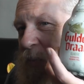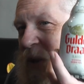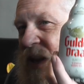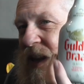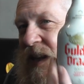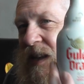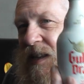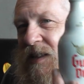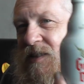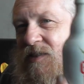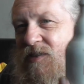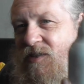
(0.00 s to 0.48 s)

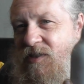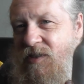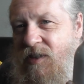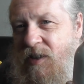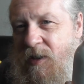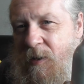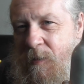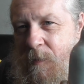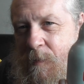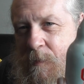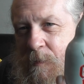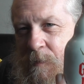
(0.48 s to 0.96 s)
beers
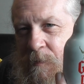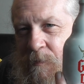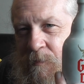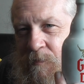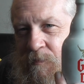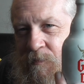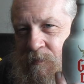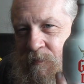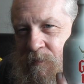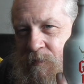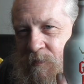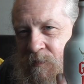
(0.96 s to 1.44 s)

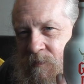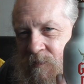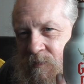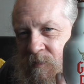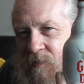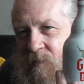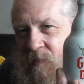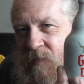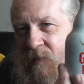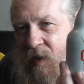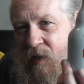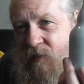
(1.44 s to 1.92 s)

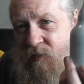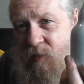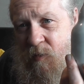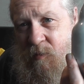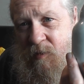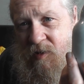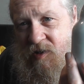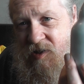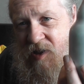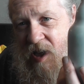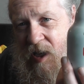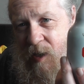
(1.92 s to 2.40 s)
from
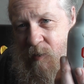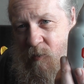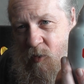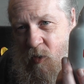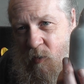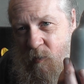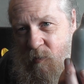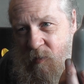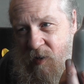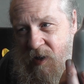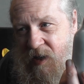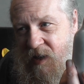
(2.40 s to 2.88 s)
the same
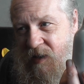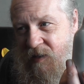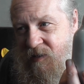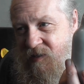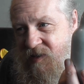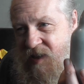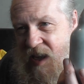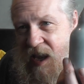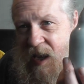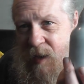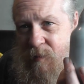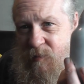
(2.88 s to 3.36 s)
company
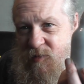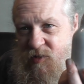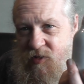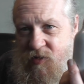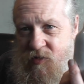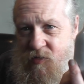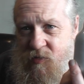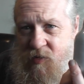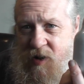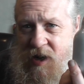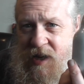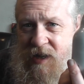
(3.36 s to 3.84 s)
times
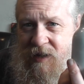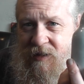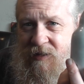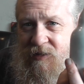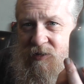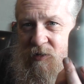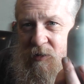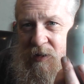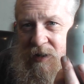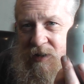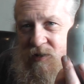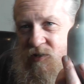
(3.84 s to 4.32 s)
three,
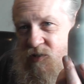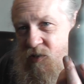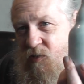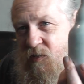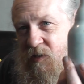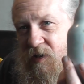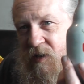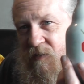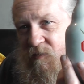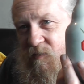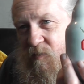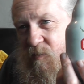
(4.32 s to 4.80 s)
like two
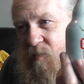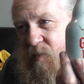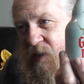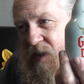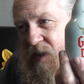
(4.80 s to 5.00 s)
different